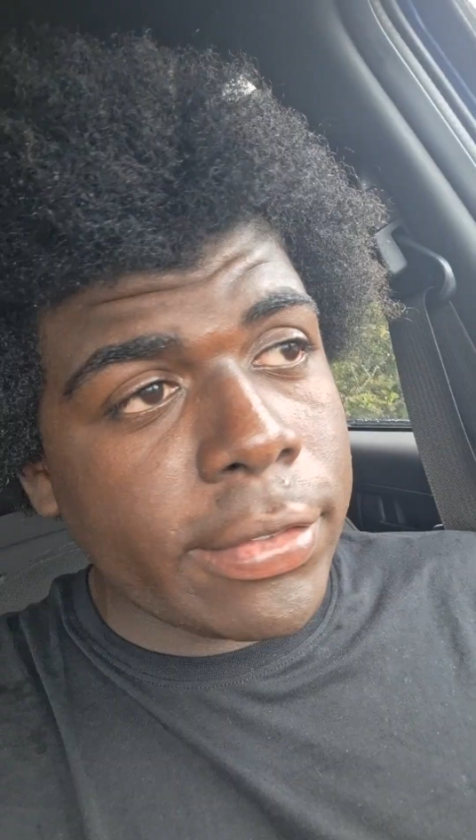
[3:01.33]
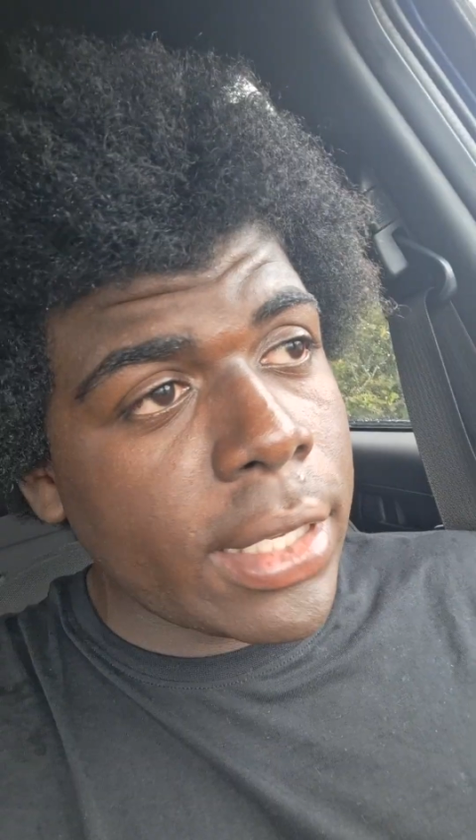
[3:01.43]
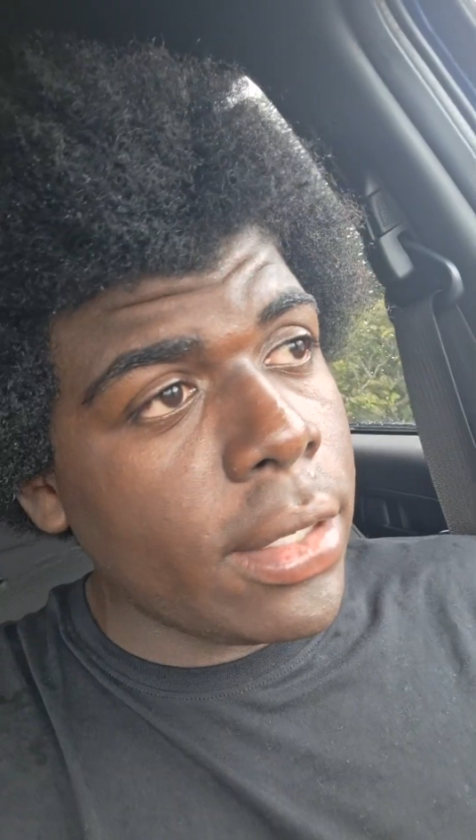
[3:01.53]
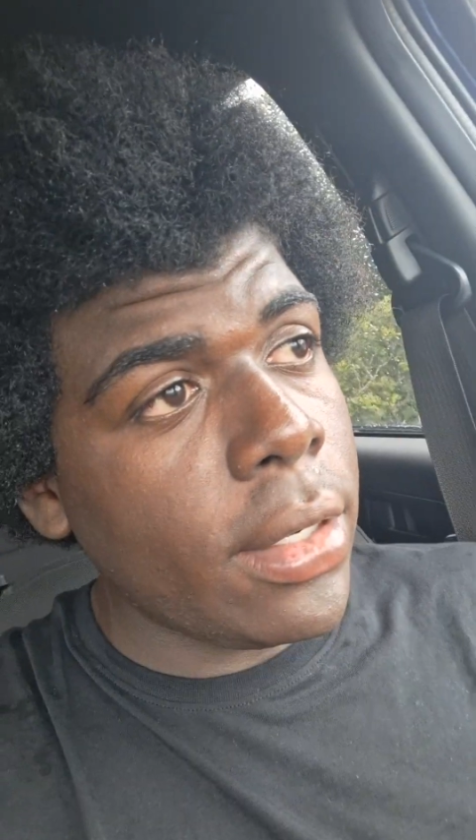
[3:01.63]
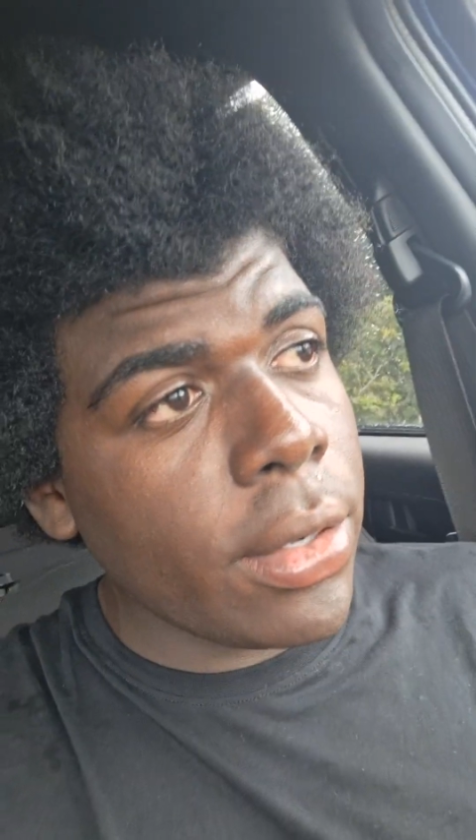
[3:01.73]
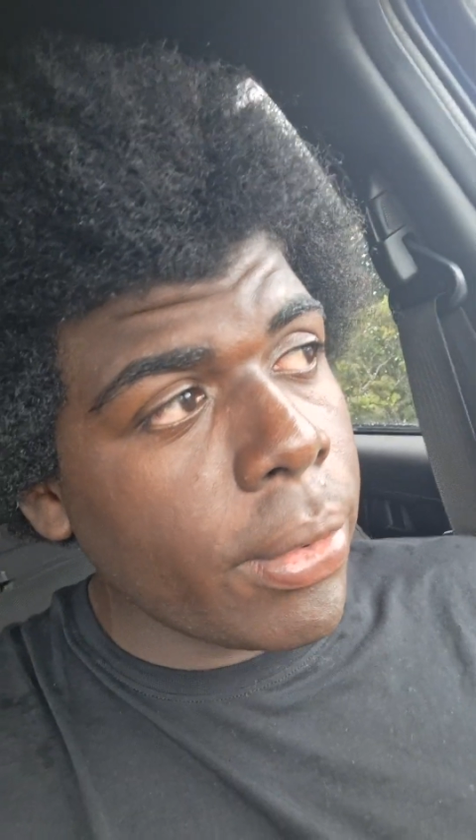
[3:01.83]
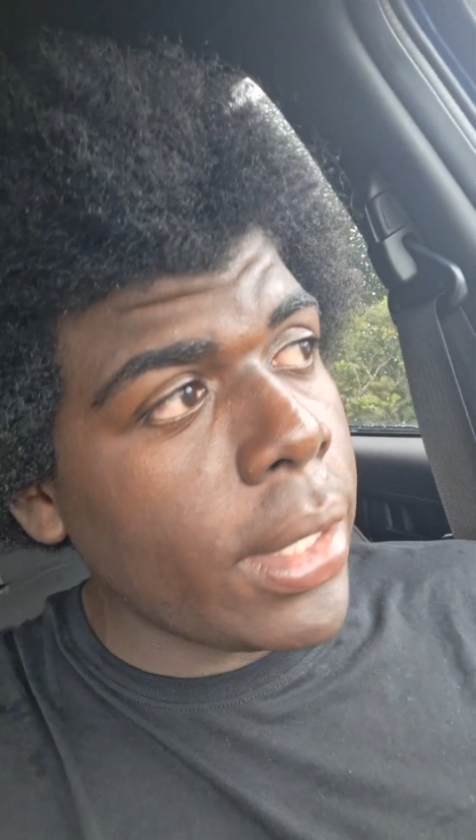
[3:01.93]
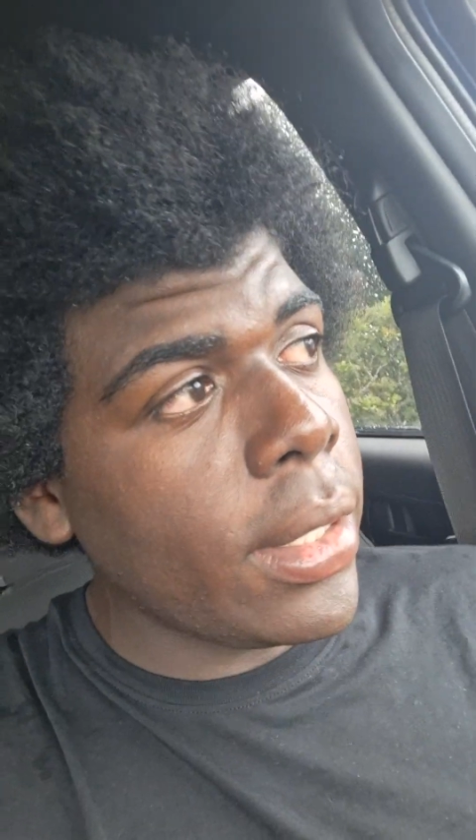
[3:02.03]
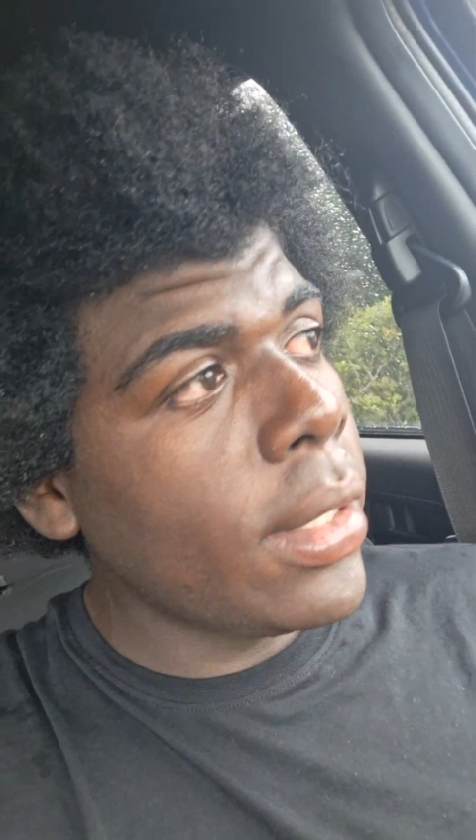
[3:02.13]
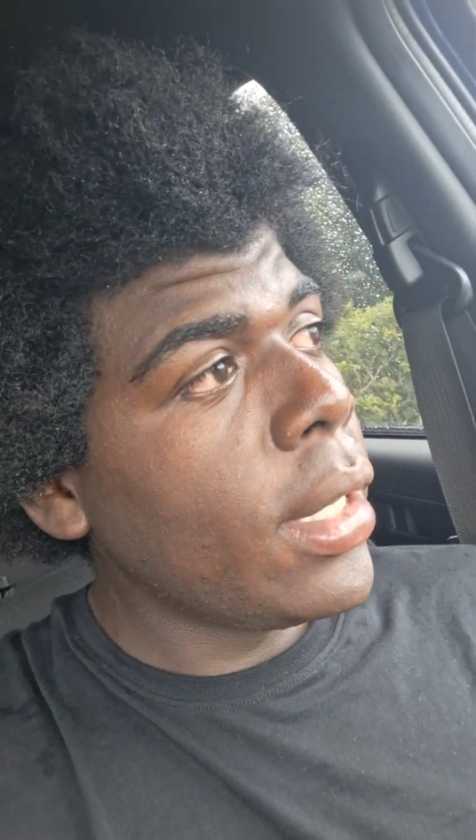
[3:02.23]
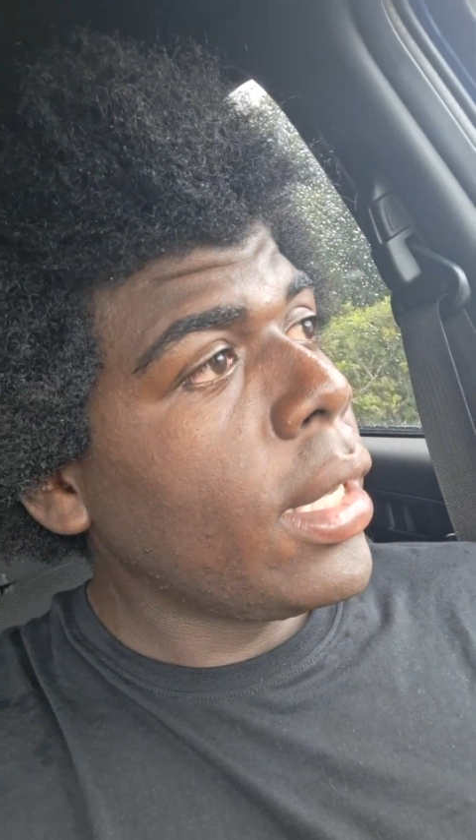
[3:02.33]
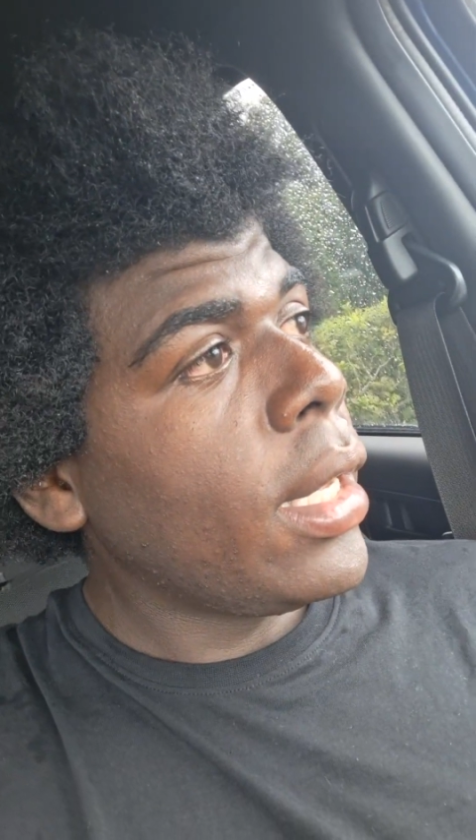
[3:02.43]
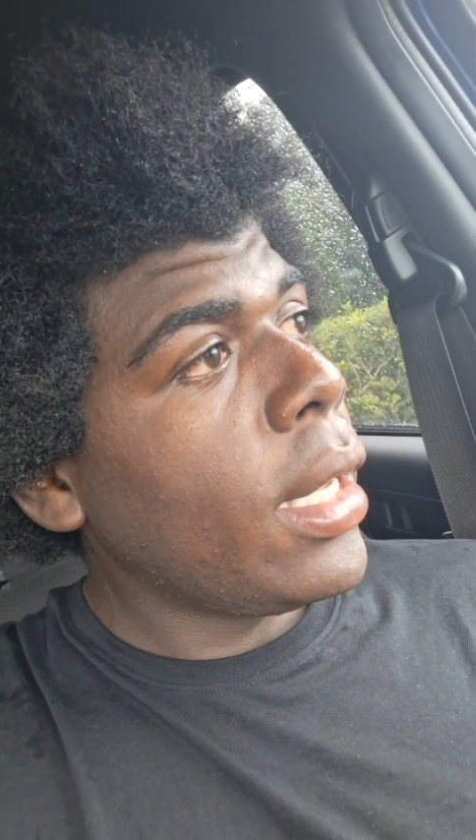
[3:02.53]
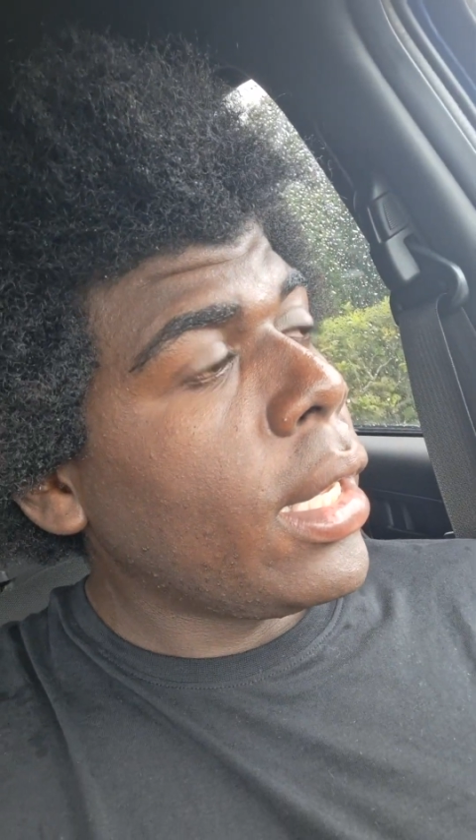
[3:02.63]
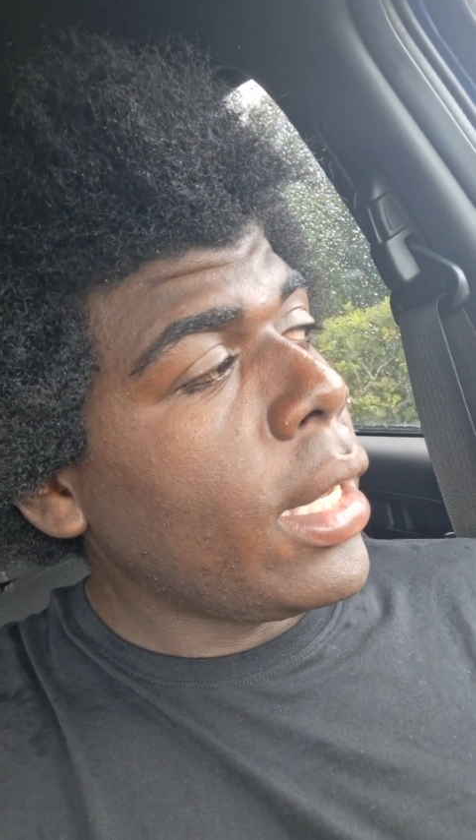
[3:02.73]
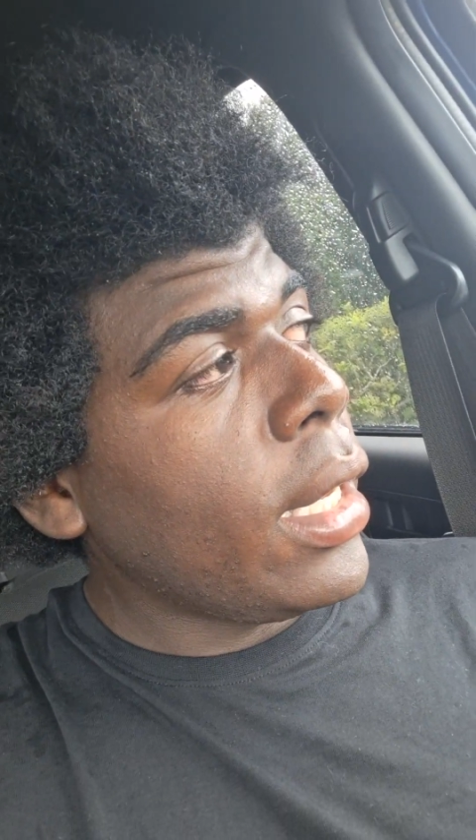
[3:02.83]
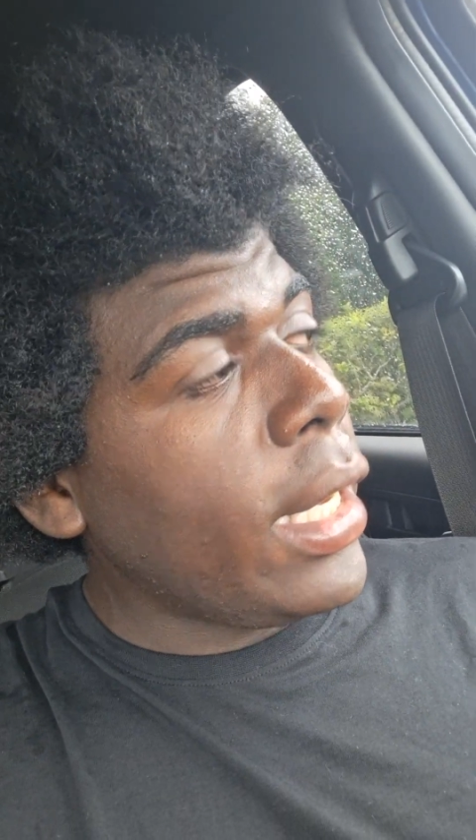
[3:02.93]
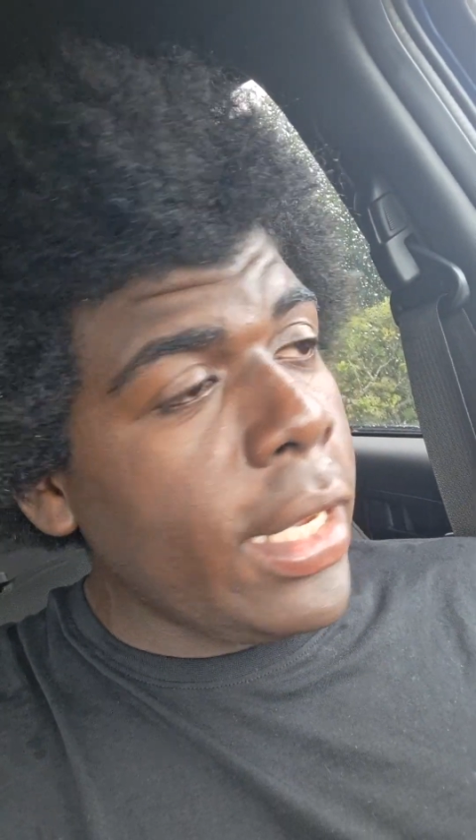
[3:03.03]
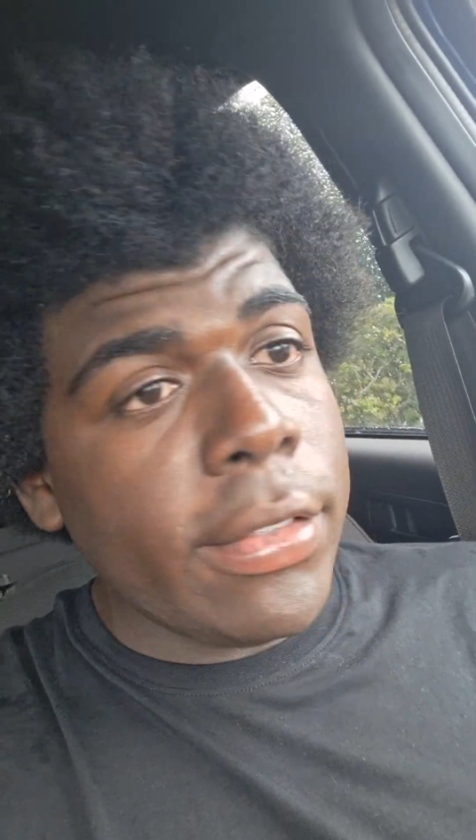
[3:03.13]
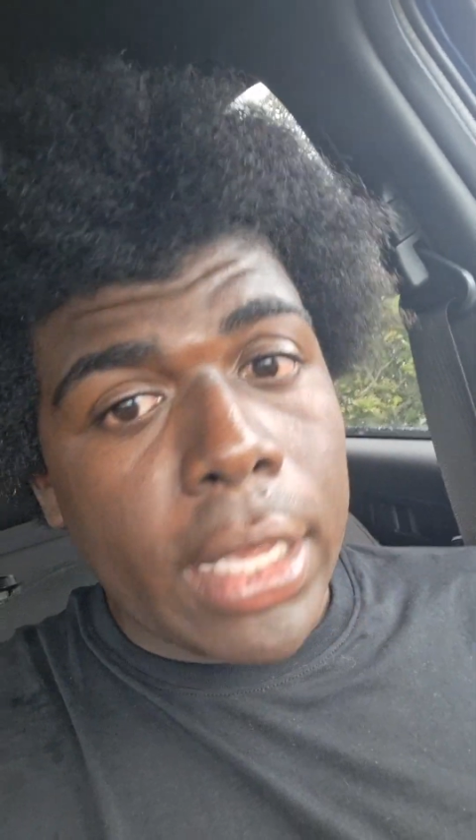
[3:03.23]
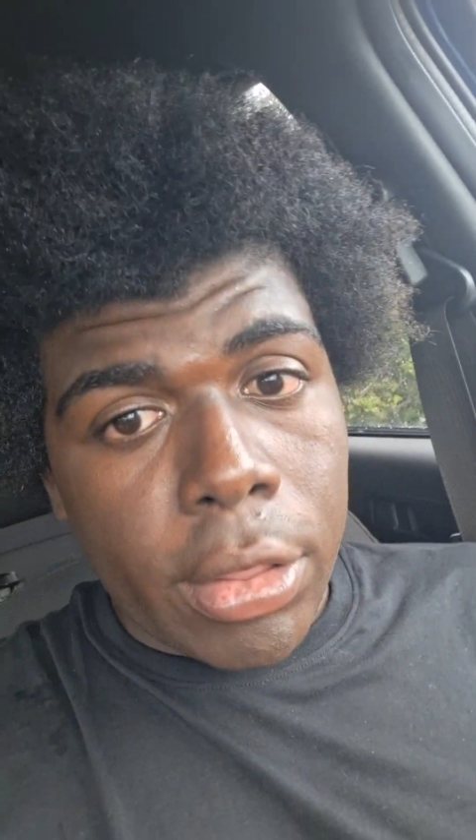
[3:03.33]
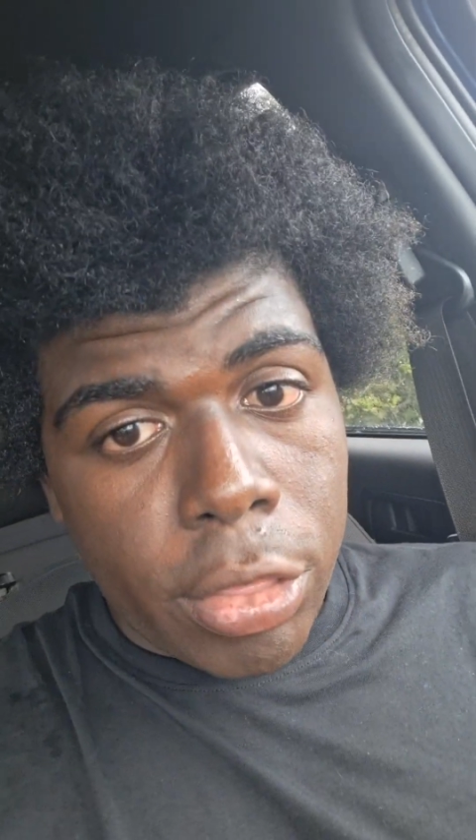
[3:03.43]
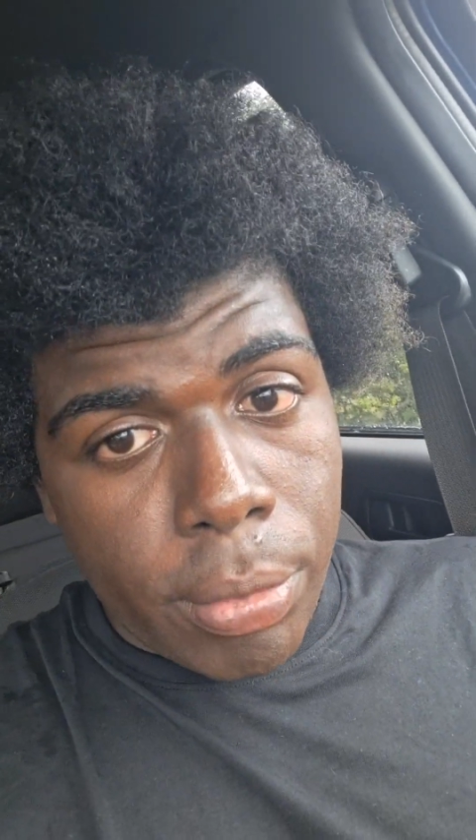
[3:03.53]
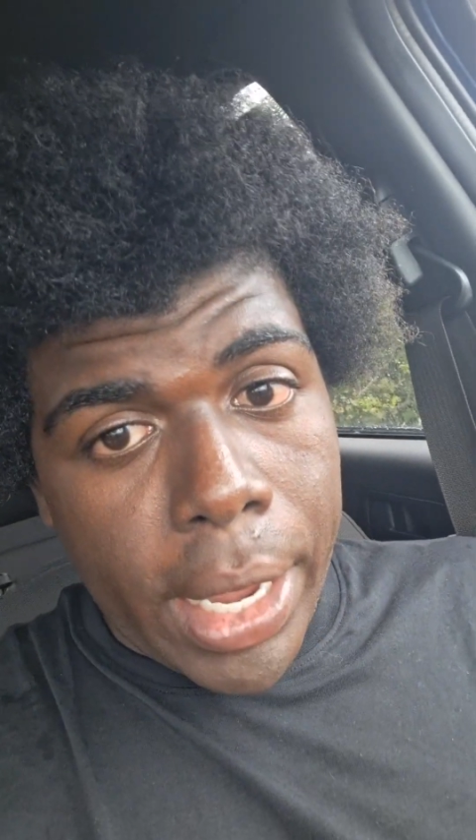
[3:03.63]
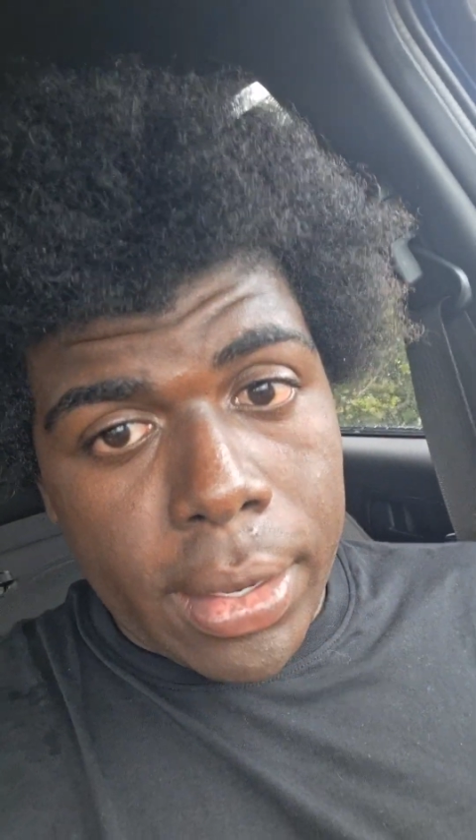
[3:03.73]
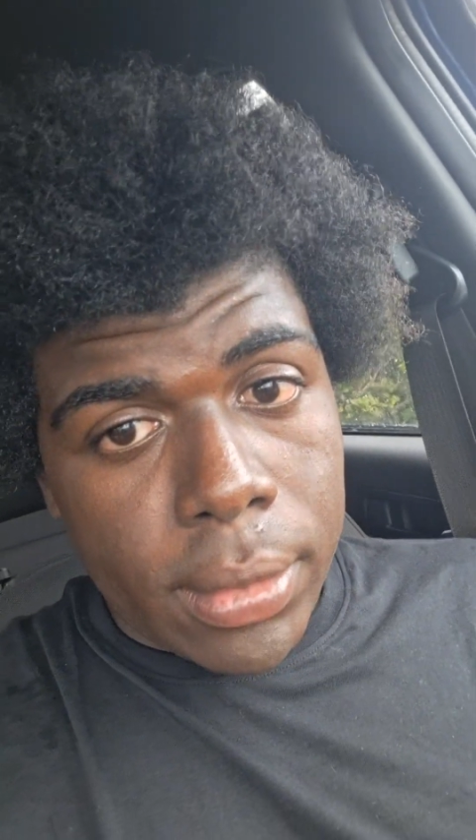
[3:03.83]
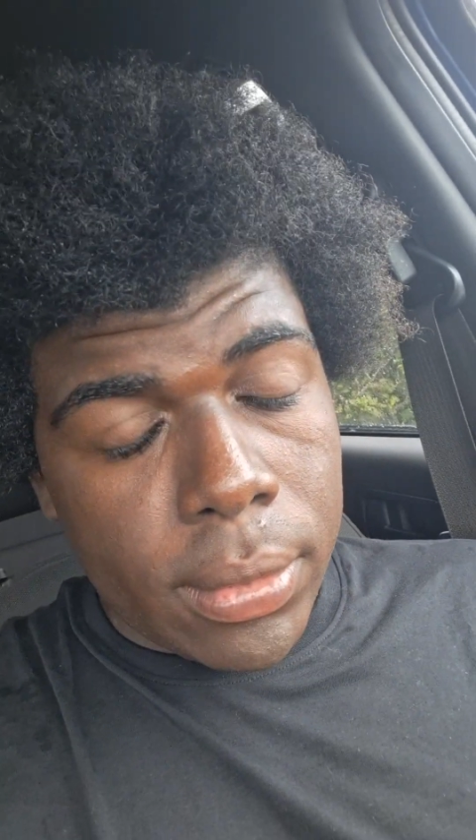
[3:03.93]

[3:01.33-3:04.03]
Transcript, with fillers: skinning and grinning, he's a threat.